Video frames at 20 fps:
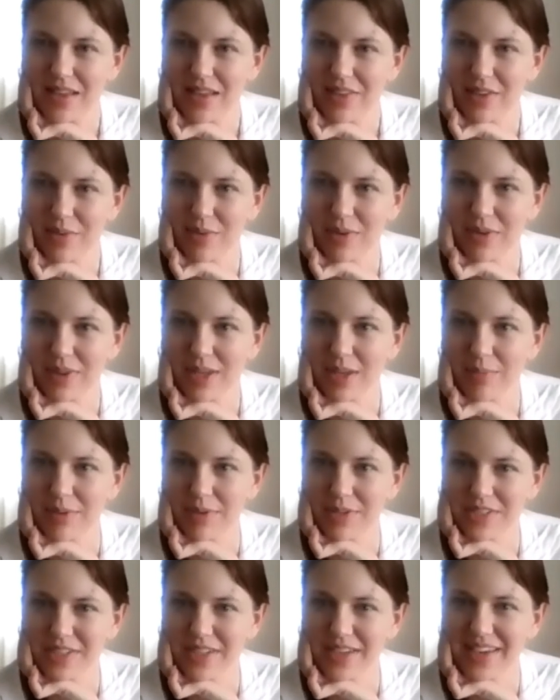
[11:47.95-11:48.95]
they'll really
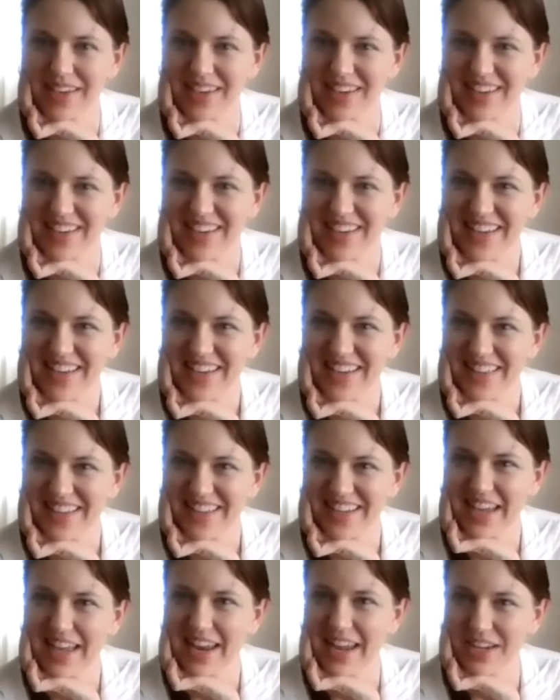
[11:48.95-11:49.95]
appreciate
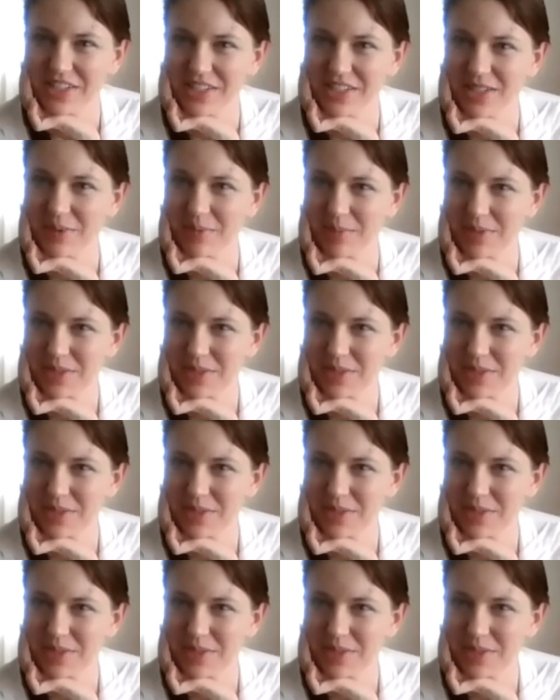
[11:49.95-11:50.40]
the connection